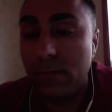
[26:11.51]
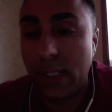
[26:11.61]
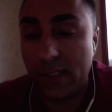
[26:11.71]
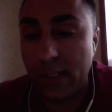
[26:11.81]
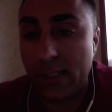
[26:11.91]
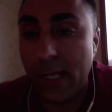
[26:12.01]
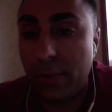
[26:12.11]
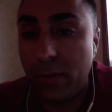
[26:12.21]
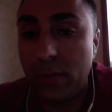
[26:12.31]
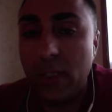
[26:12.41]
That's an
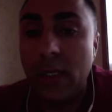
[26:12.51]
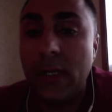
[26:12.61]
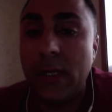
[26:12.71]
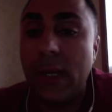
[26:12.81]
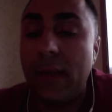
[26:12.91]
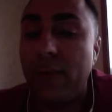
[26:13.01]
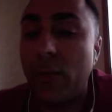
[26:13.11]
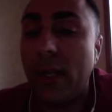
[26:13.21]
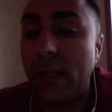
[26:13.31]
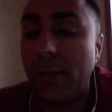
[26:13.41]
example. If you were
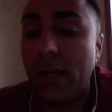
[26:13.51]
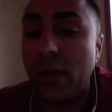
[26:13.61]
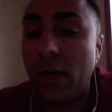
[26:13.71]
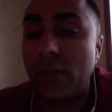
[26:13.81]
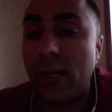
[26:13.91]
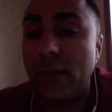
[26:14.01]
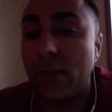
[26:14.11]
an independent contractor,